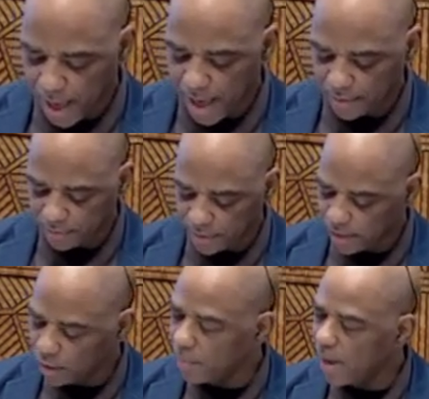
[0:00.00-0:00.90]
that
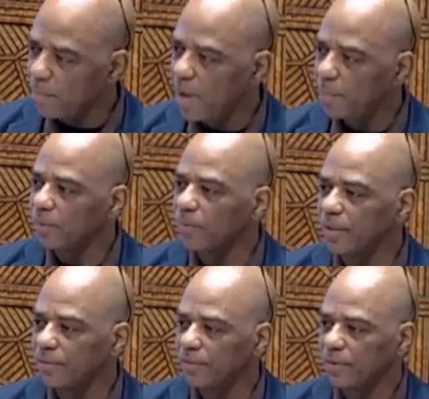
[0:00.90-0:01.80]
held my
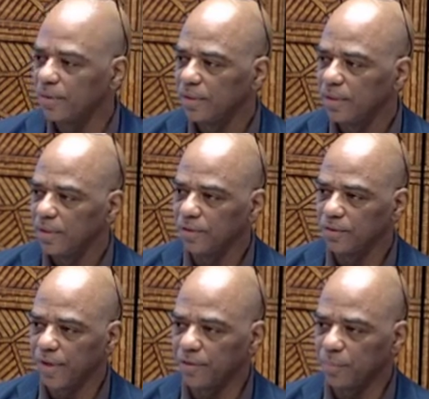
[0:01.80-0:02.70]
memories in
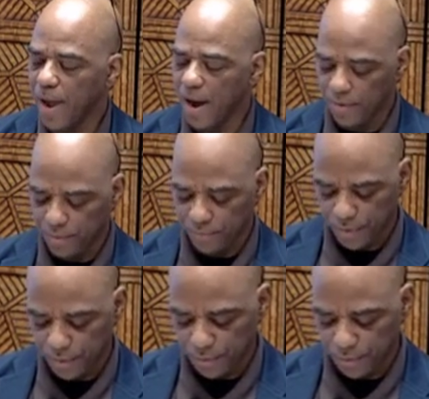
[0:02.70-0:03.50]
transparent view.